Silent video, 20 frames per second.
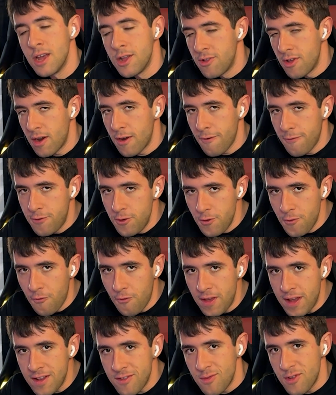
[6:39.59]
There are a few
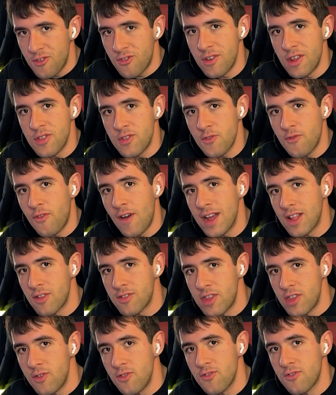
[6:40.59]
things which you need to find
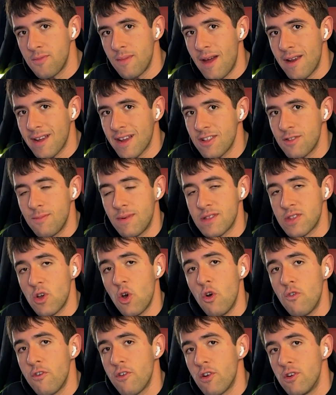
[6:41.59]
on the used market, but
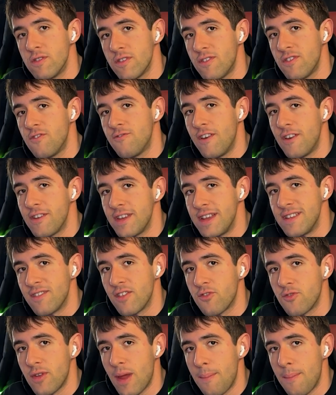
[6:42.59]
overall this is very easy to